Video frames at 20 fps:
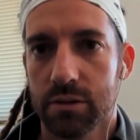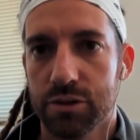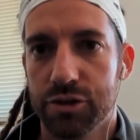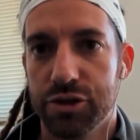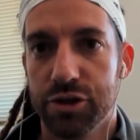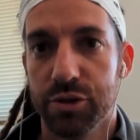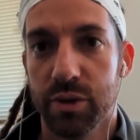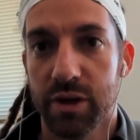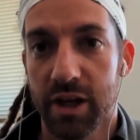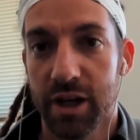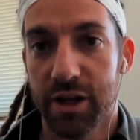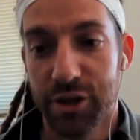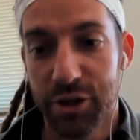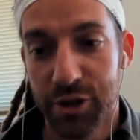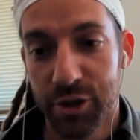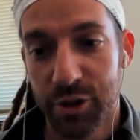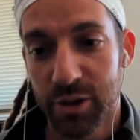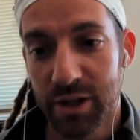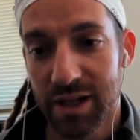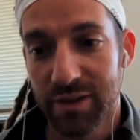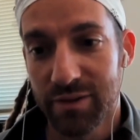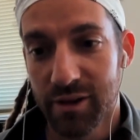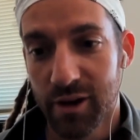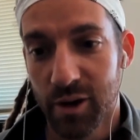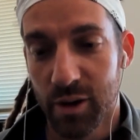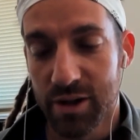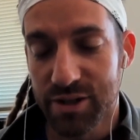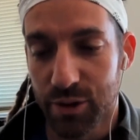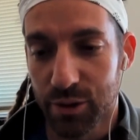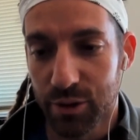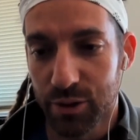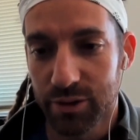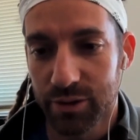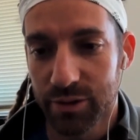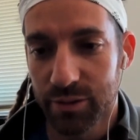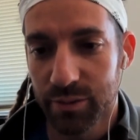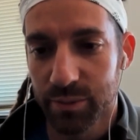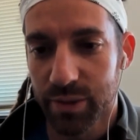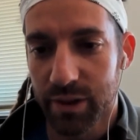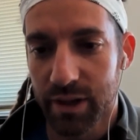do it anew, even though it's
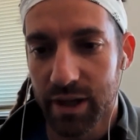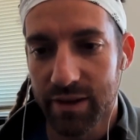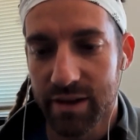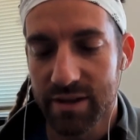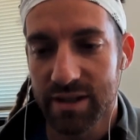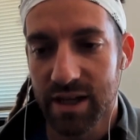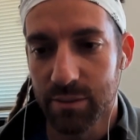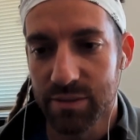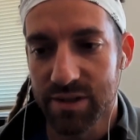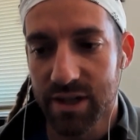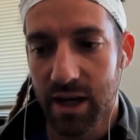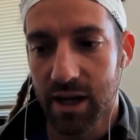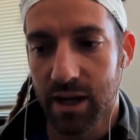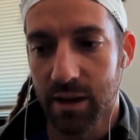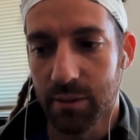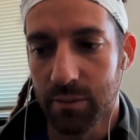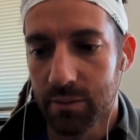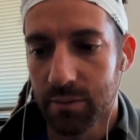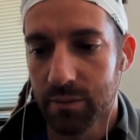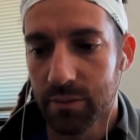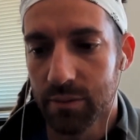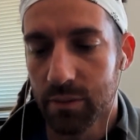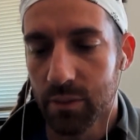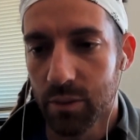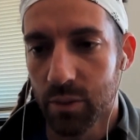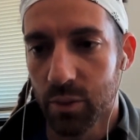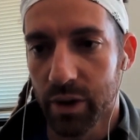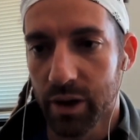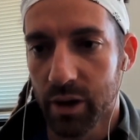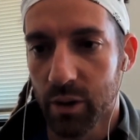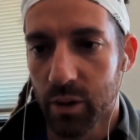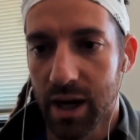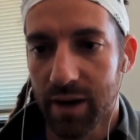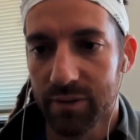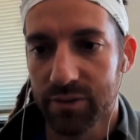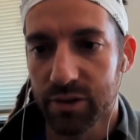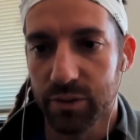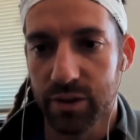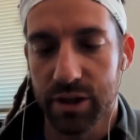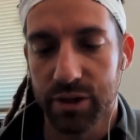old, but at the same time, we don't have
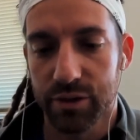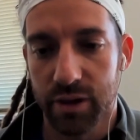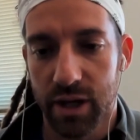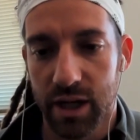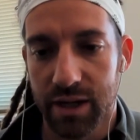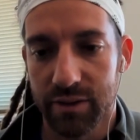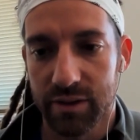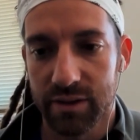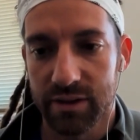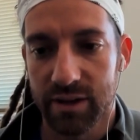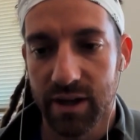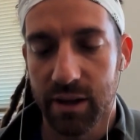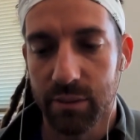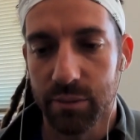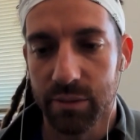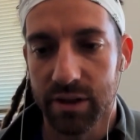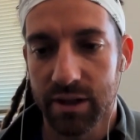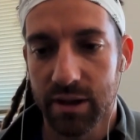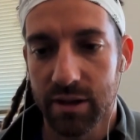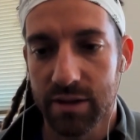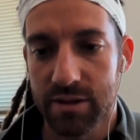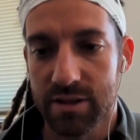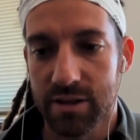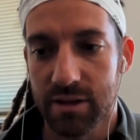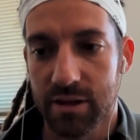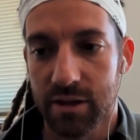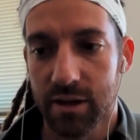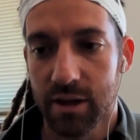to recreate every time because the